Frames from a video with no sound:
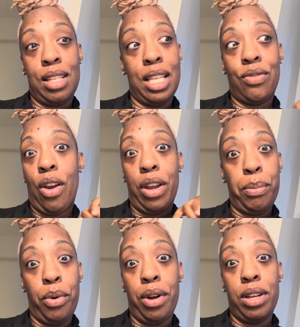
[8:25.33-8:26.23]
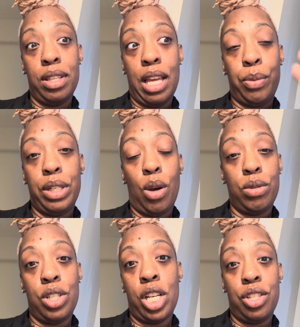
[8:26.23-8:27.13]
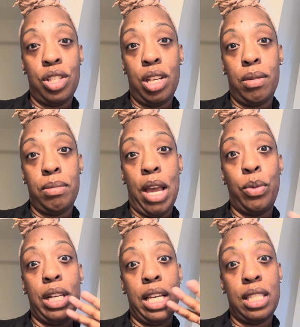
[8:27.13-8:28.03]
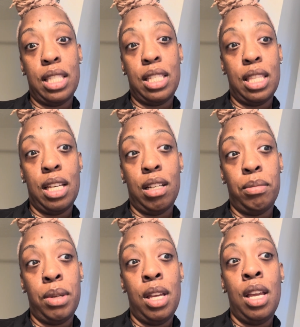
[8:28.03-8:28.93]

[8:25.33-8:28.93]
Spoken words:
It's very important that we don't judge them, that we listen to them.